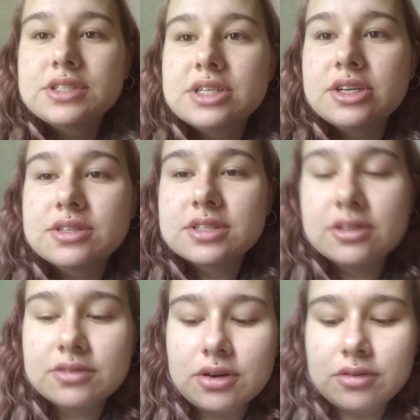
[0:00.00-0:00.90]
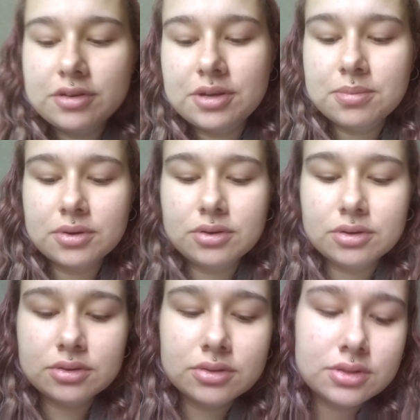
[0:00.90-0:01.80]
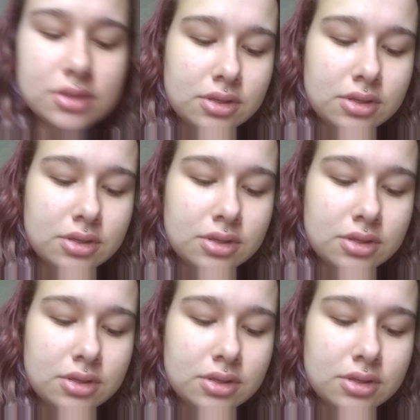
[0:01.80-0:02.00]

tea instead of coffee because